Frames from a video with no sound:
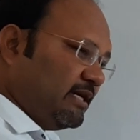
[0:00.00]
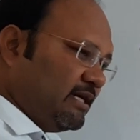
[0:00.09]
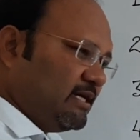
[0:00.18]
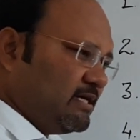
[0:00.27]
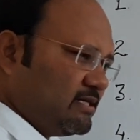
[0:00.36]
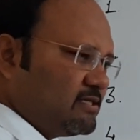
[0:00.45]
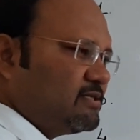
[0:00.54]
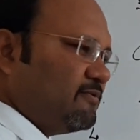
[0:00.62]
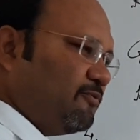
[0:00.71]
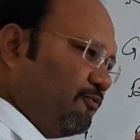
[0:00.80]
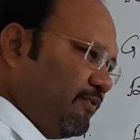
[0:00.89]

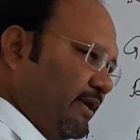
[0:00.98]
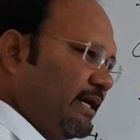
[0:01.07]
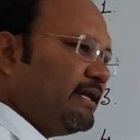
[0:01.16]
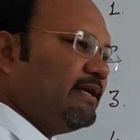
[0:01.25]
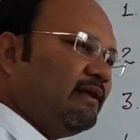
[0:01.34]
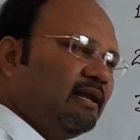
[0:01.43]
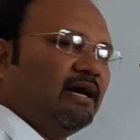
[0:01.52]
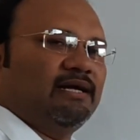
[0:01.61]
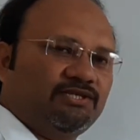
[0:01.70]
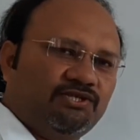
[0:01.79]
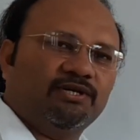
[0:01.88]
is very
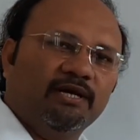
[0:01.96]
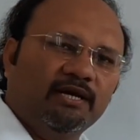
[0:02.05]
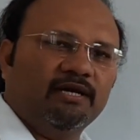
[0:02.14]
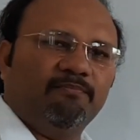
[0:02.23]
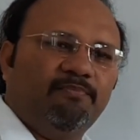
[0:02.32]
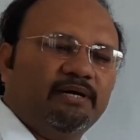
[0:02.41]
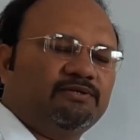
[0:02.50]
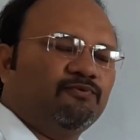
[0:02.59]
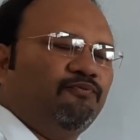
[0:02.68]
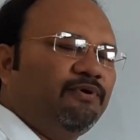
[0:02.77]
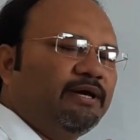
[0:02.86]
large but
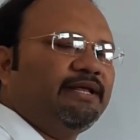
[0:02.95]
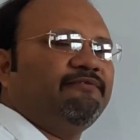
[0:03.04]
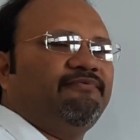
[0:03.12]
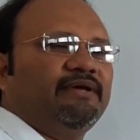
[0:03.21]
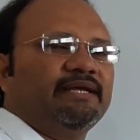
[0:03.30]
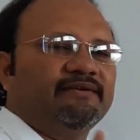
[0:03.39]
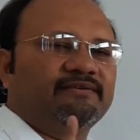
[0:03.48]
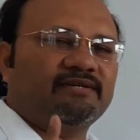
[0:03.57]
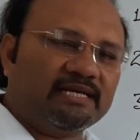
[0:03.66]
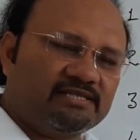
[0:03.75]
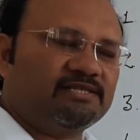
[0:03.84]
very
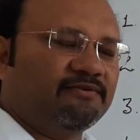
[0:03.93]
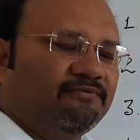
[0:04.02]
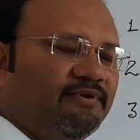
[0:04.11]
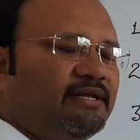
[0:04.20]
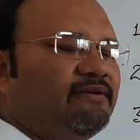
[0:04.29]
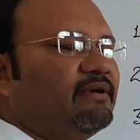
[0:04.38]
interesting, very